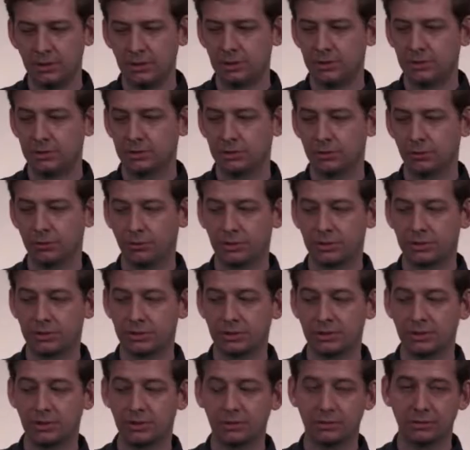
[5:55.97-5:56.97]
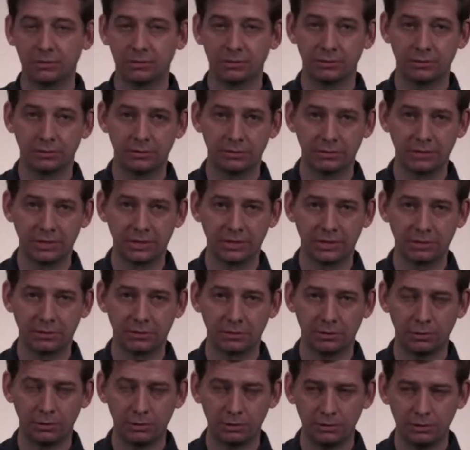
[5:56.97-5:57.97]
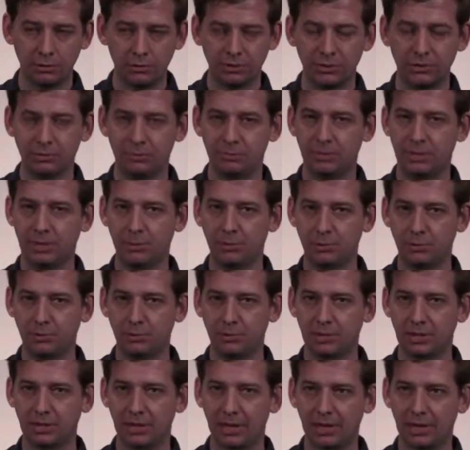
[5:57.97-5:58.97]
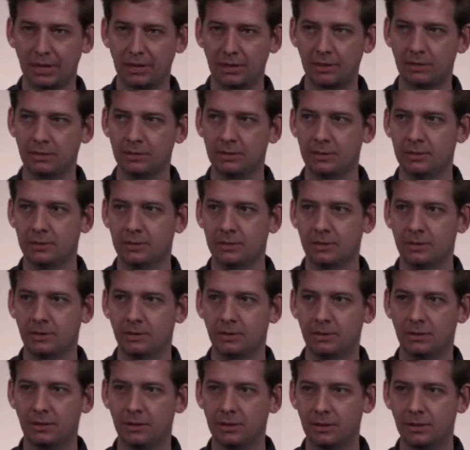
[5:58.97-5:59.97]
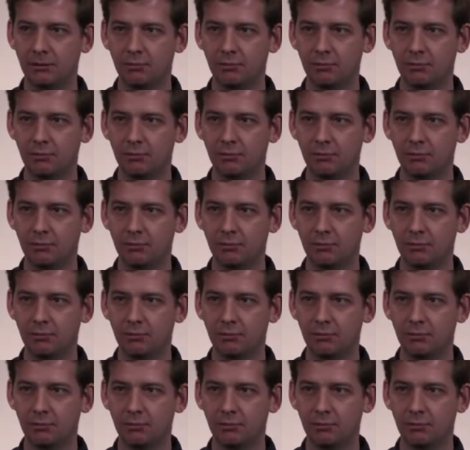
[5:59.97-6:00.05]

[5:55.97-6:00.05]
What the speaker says: So this certainly includes people like the